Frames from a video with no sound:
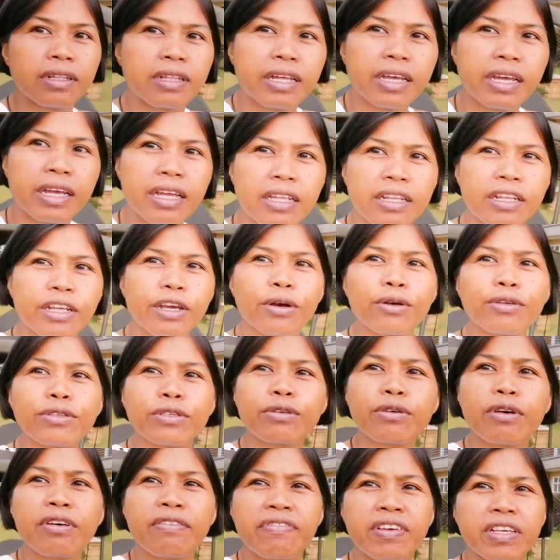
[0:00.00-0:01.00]
Then they
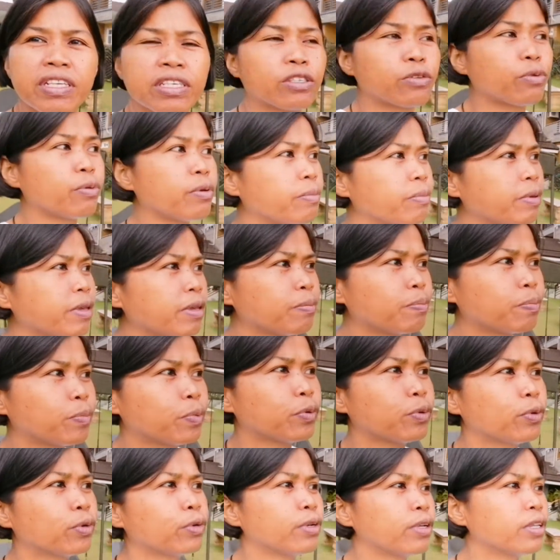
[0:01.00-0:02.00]
also have a swimming
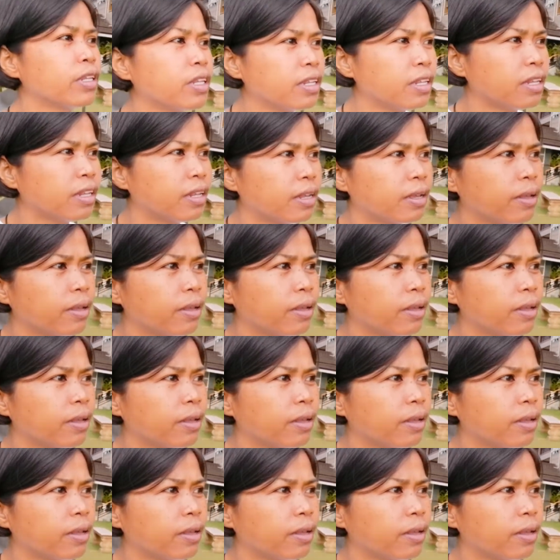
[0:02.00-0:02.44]
pool